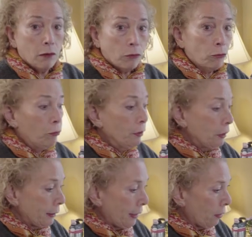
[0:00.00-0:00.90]

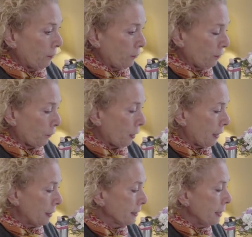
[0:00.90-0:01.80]
really helpful for
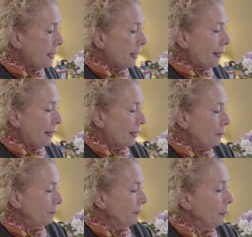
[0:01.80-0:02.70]
us.
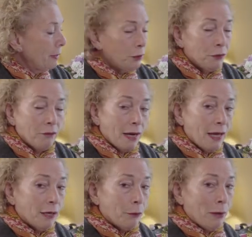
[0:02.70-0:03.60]
Um, I made sure that I
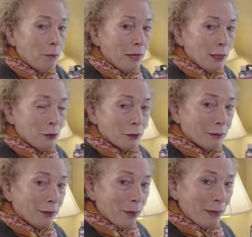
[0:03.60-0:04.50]
had a great
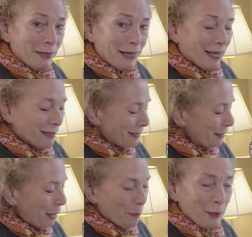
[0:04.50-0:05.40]
picture on my desk.
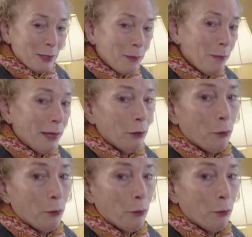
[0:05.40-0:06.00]
This happens to be my